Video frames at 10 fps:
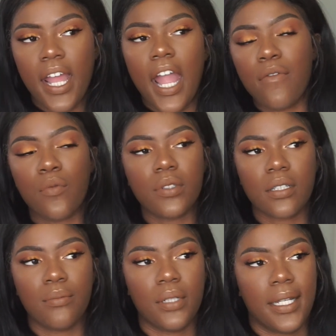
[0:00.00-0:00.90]
Everyone was
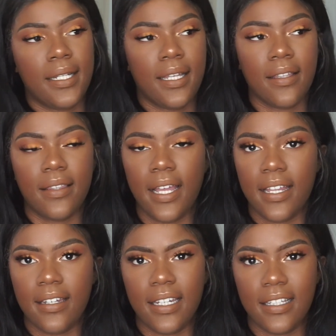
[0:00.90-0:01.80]
complaining
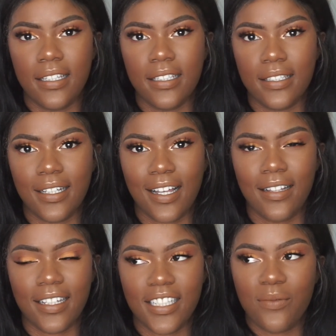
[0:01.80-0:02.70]
that Nicki's
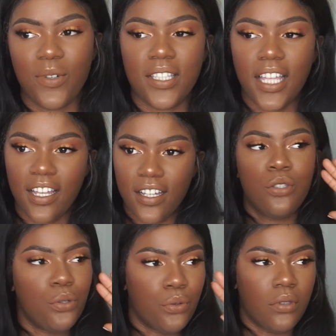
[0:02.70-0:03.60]
collection was like
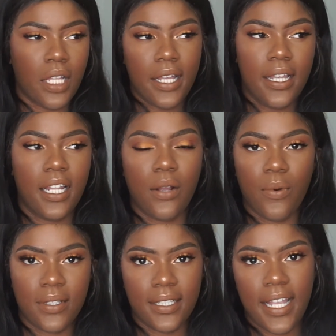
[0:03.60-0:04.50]
too light and it
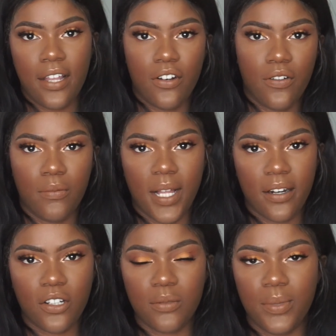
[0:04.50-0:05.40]
wasn't catered for
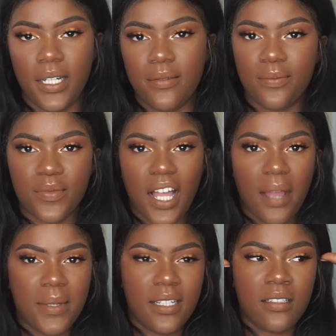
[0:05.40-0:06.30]
black girls, but
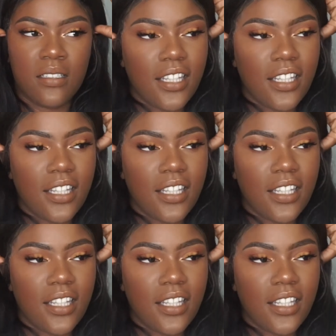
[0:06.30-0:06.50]
I mean,